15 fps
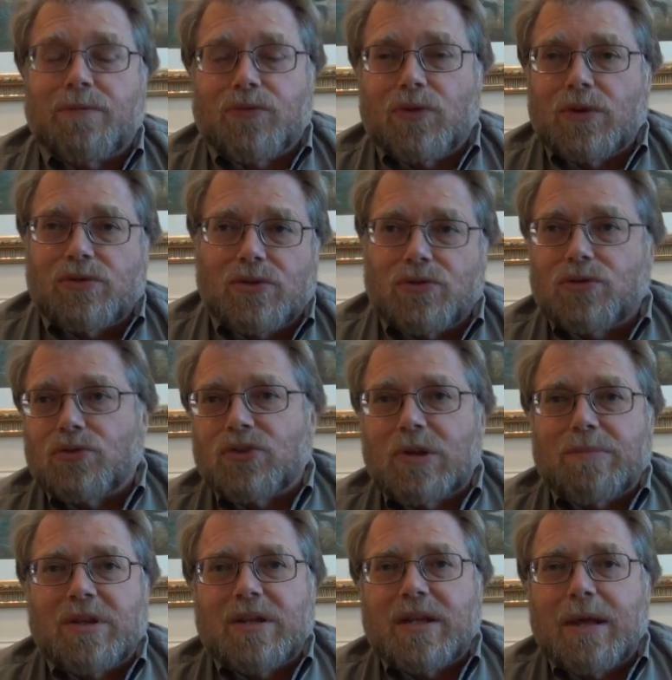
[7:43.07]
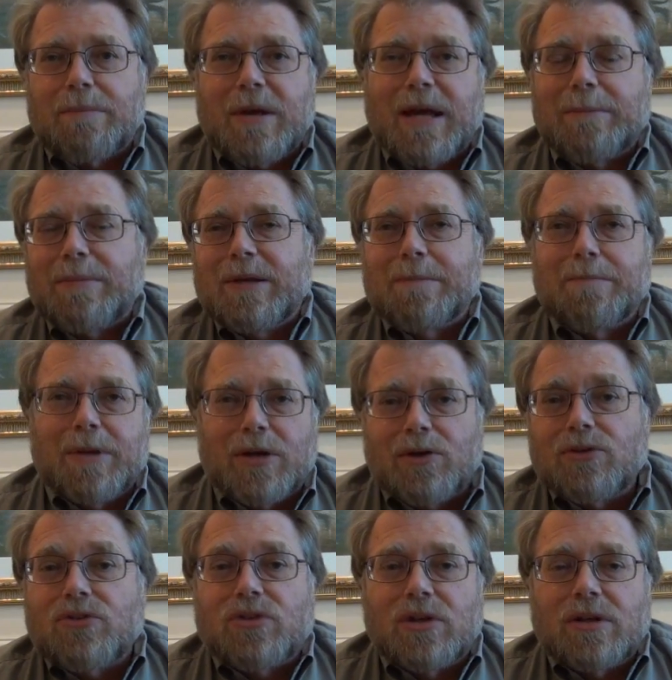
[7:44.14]
for instance, or something that might be
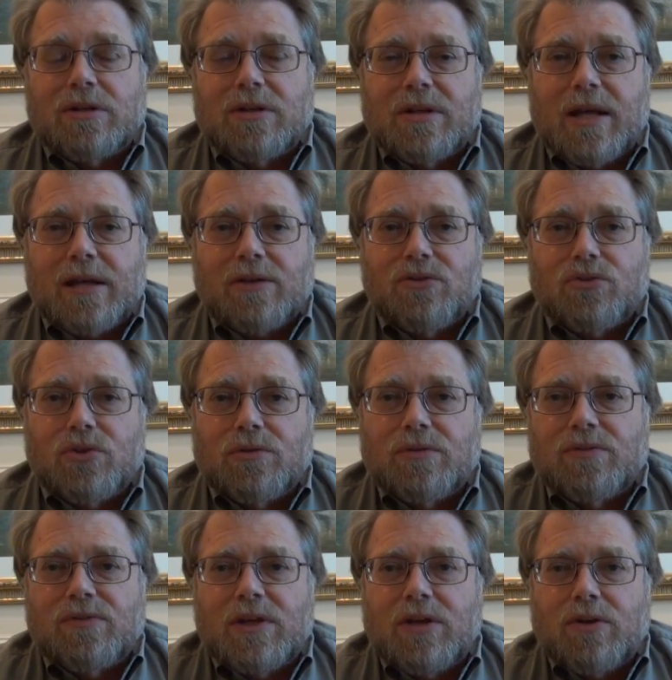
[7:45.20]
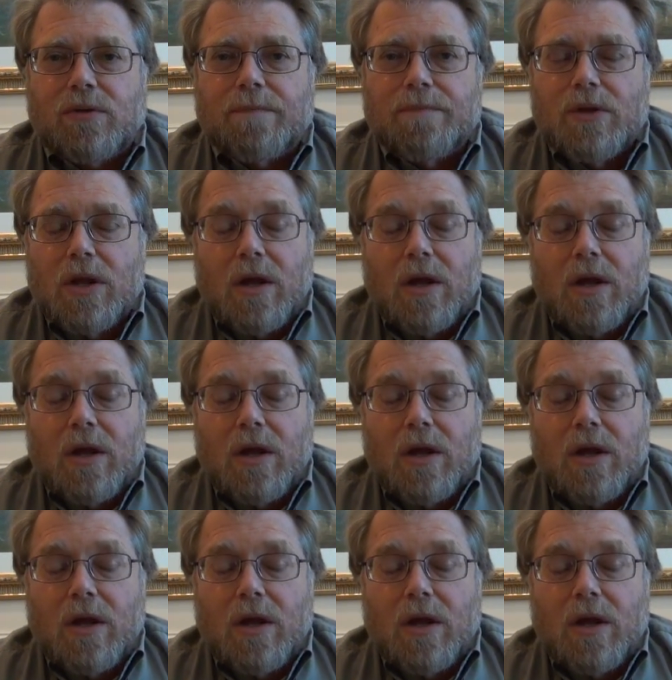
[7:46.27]
embarrassing to that conservative leader?